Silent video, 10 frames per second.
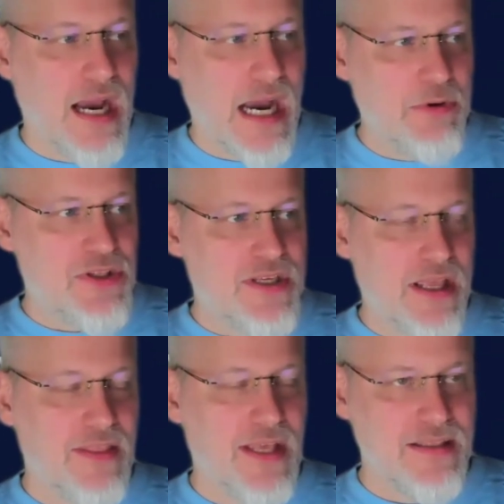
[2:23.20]
I would
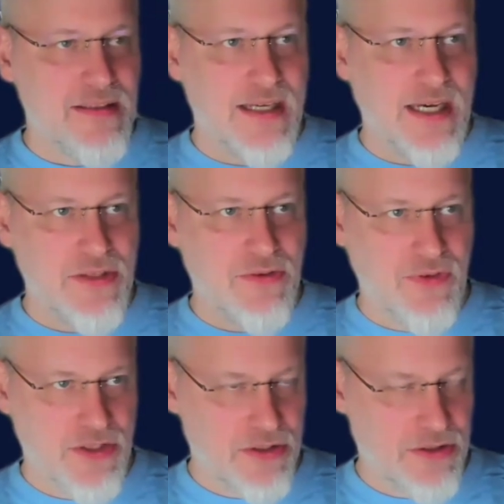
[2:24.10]
say that's a nice
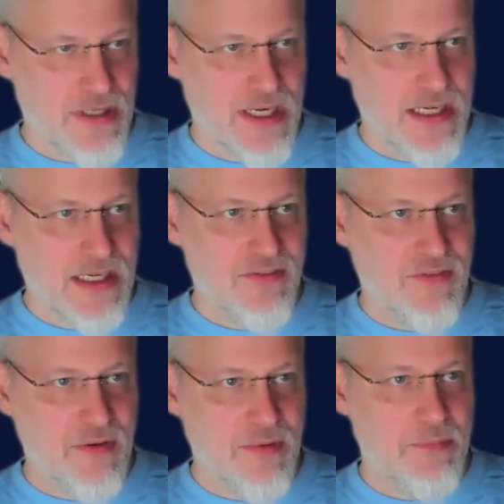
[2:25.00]
feature to
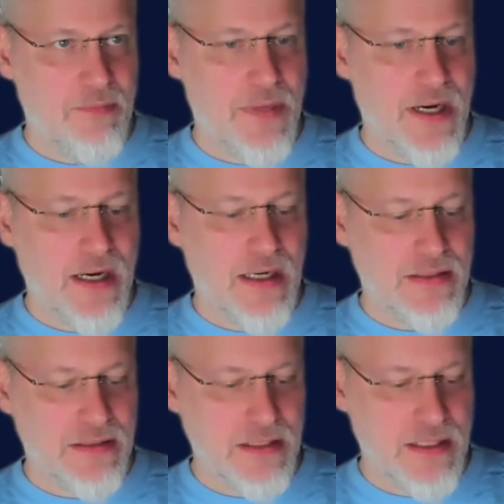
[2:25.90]
have,
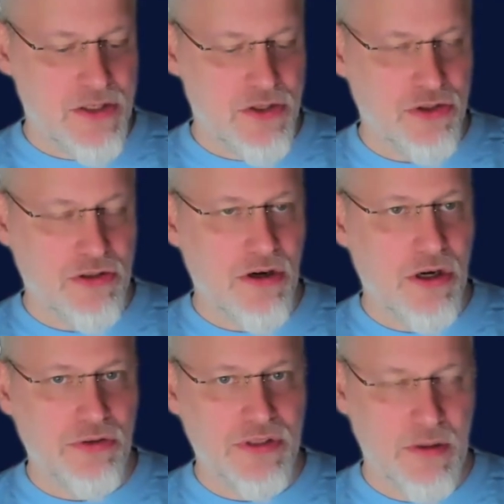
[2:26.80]
but it's
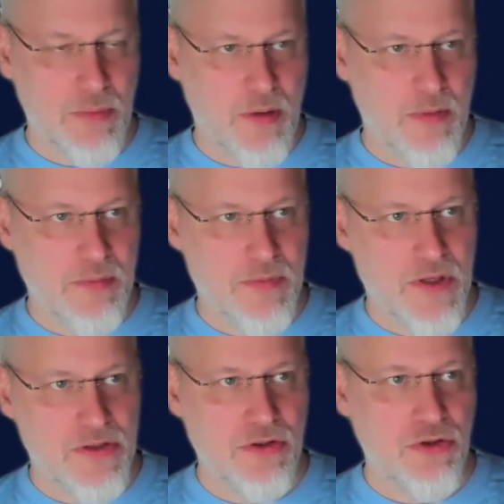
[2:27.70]
sugarcoating the problem.
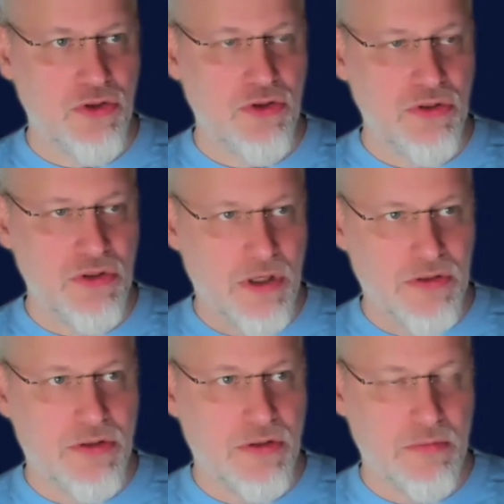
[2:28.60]
So you should
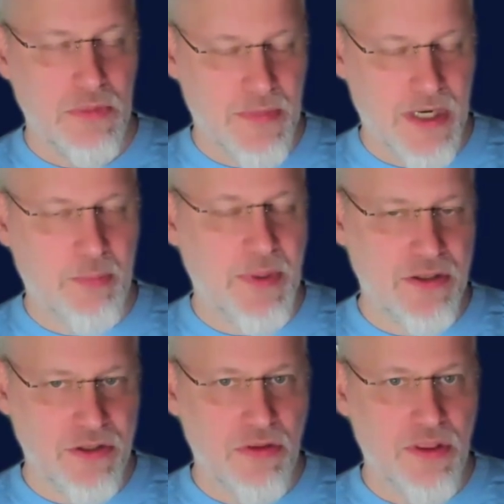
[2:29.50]
not, in my
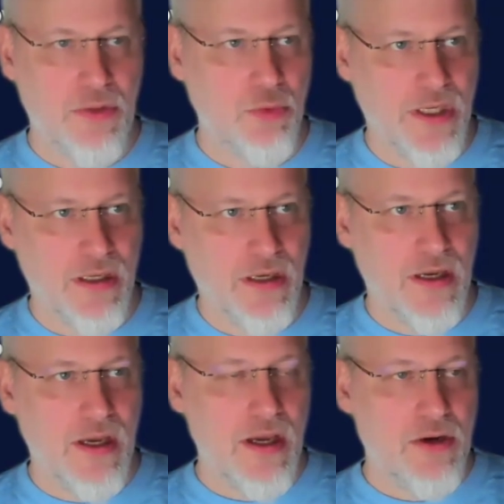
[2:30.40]
opinion, go that way.
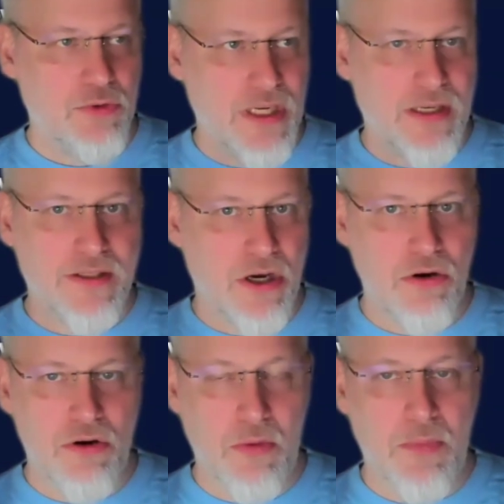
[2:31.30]
Really
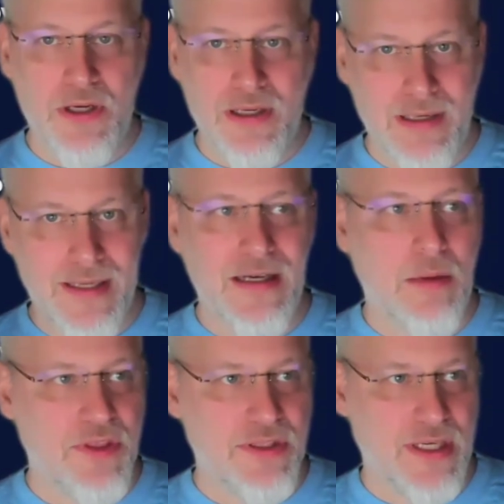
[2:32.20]
go clean
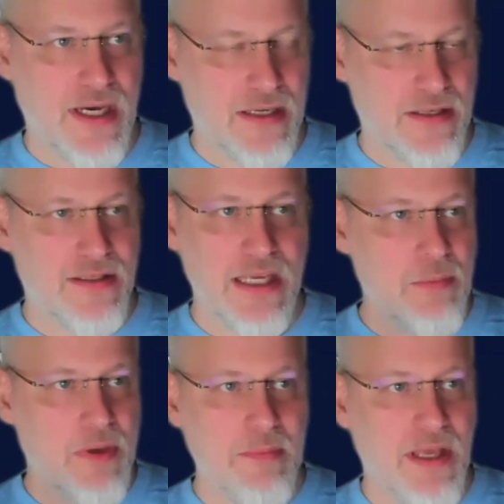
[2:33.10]
up the tags,
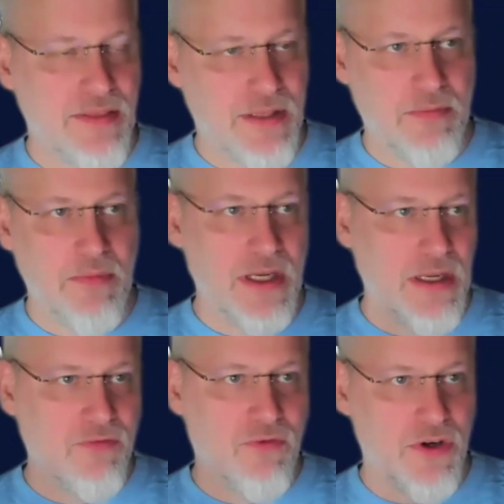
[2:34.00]
implement them,
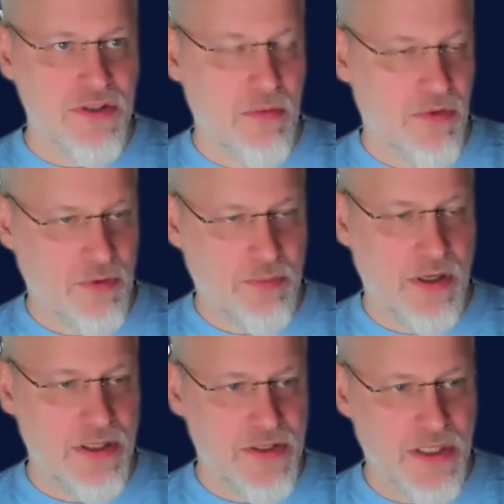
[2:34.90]
enforce them through
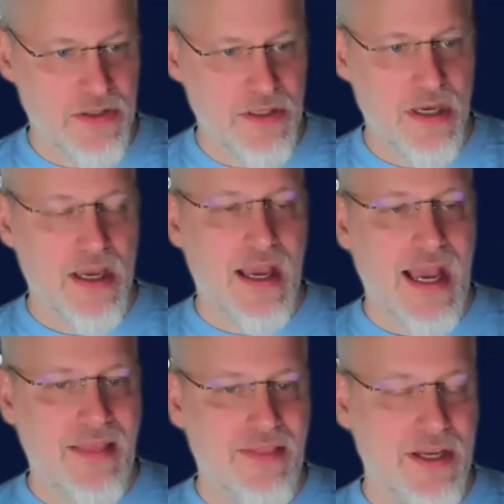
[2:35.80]
policies,
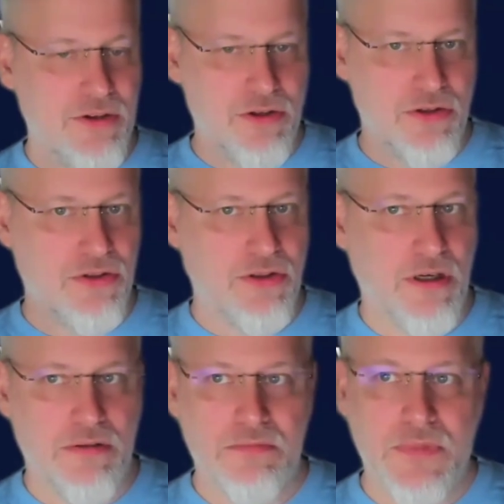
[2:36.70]
and then you're good to go.